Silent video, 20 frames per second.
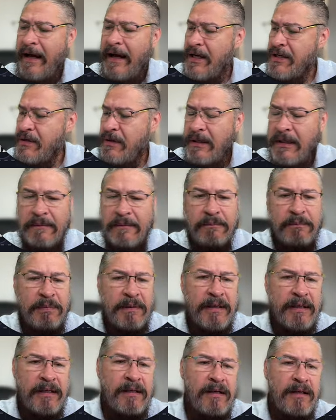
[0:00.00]
actually
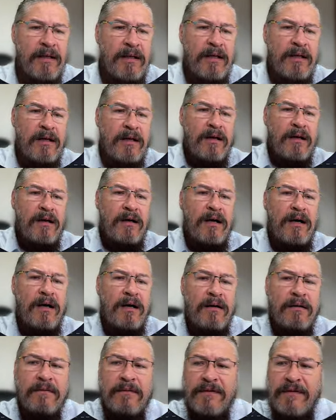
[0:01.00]
been
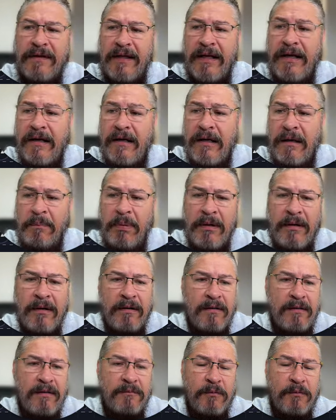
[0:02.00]
uh, setting up.